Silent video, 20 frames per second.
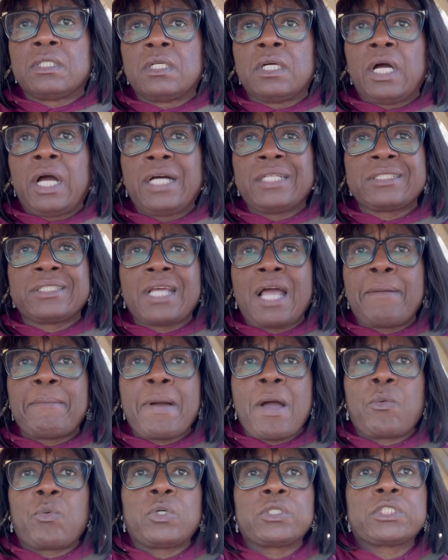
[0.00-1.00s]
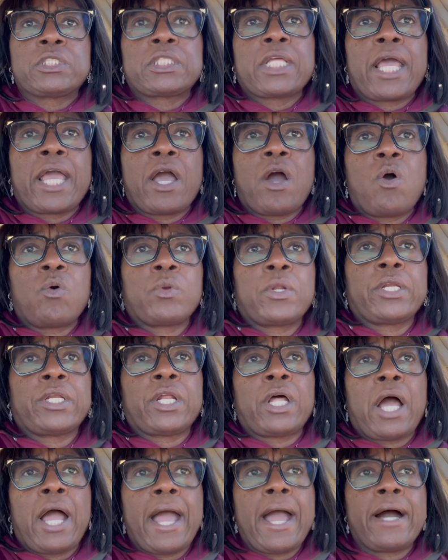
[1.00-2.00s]
I said I might well stay on at
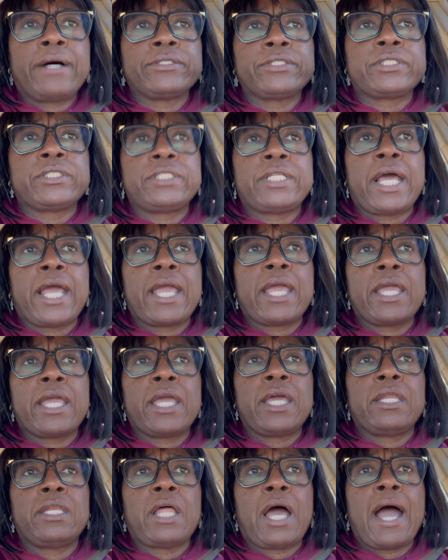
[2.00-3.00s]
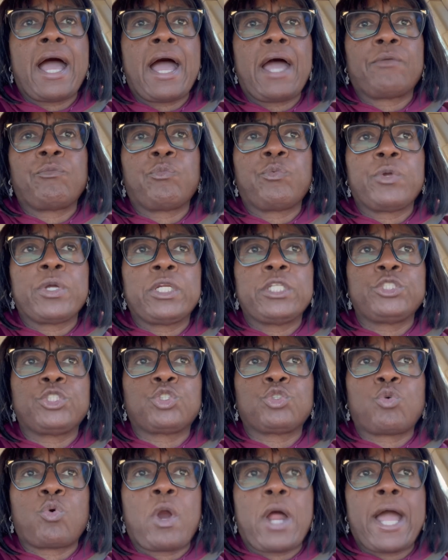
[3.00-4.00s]
the house today, and I really
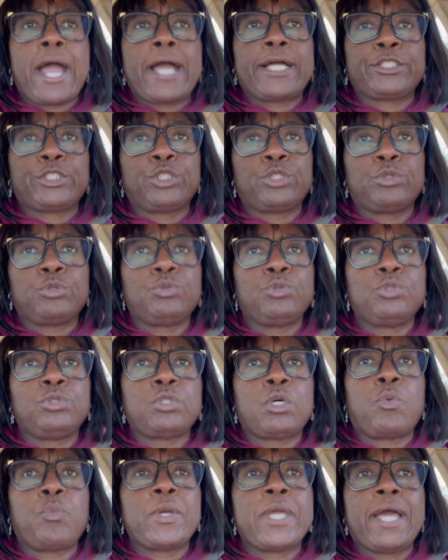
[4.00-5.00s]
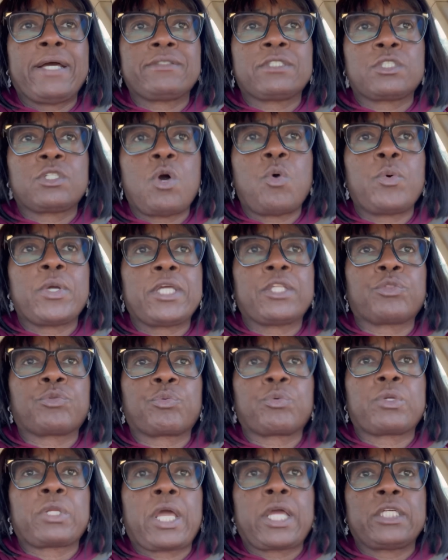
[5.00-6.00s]
tried to. You know, we have to go in
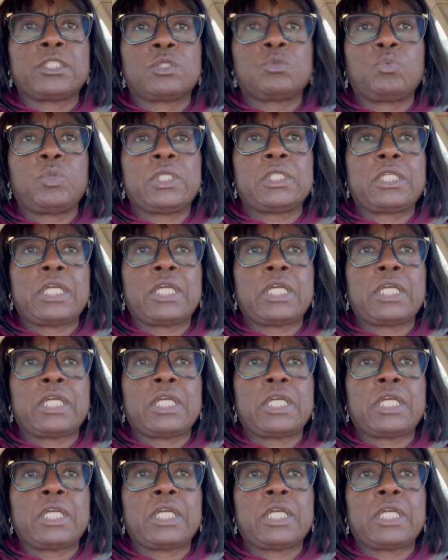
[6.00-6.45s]
three days a week.